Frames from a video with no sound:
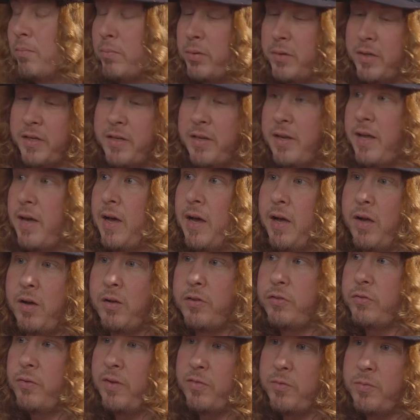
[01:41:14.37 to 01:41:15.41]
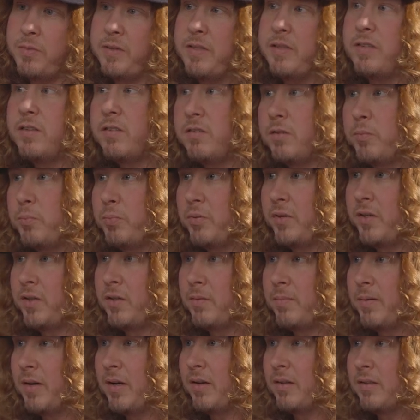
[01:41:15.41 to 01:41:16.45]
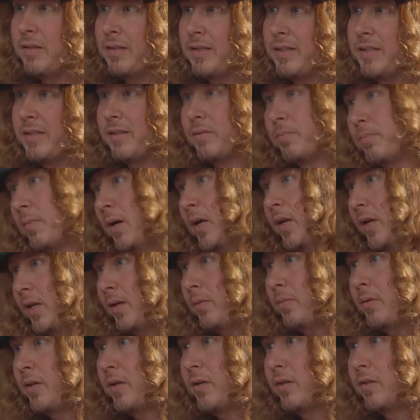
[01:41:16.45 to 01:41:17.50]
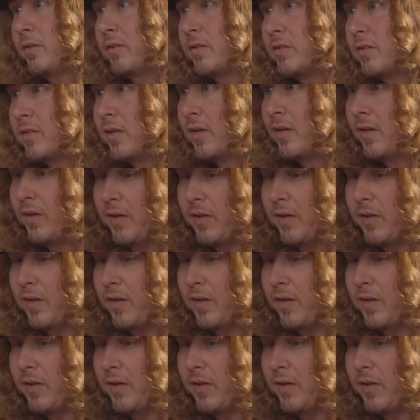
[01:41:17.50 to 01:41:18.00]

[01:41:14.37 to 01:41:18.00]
but I also have to be disciplined about like money because